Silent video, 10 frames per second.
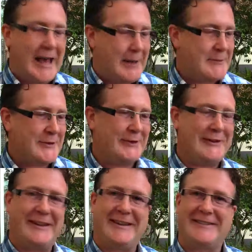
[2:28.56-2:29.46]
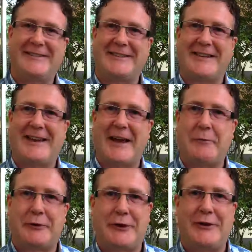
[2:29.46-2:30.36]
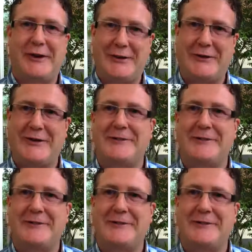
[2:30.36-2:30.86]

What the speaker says: Absolutely. And we'll certainly use it.